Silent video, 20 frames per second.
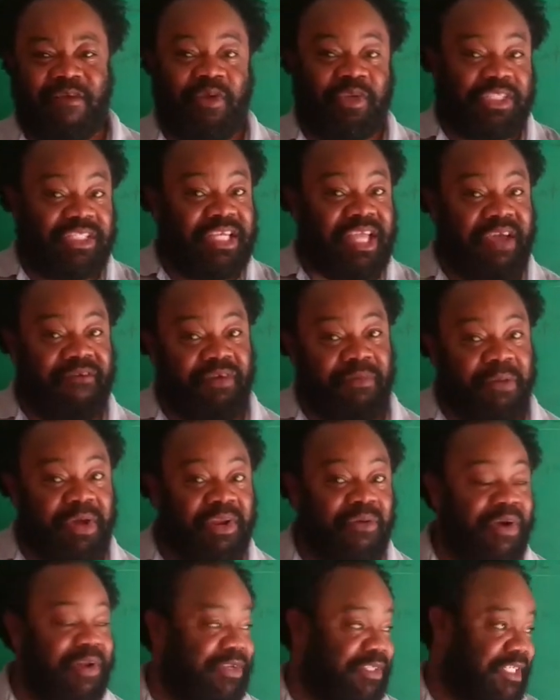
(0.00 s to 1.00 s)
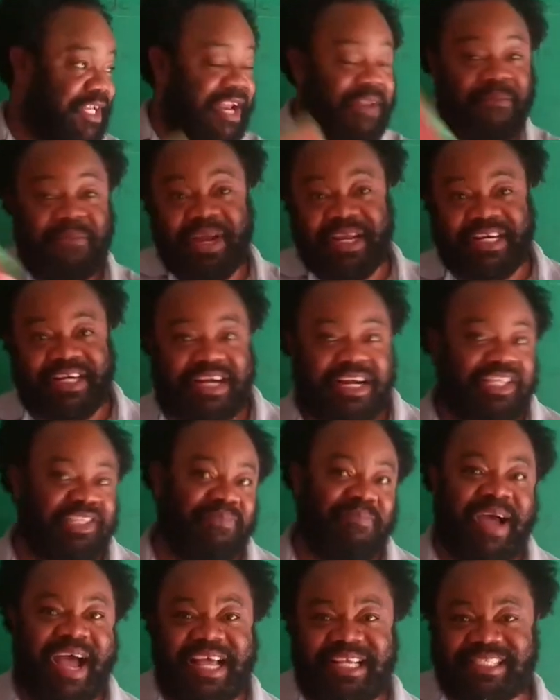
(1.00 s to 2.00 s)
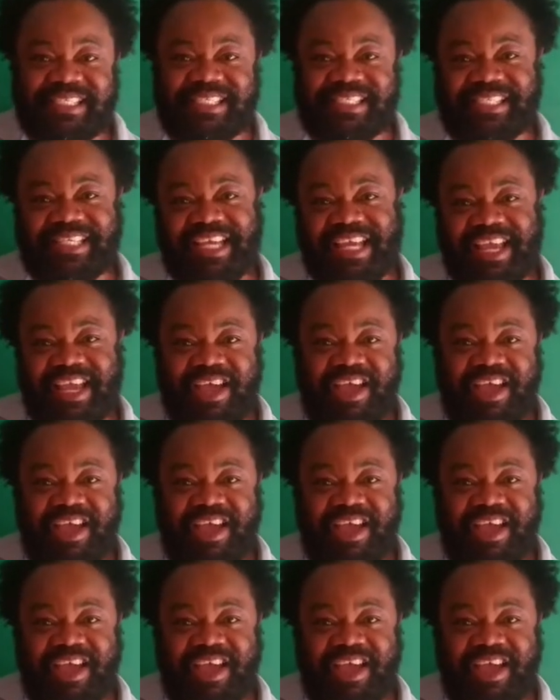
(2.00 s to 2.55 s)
You see, everybody want to celebrate Christmas.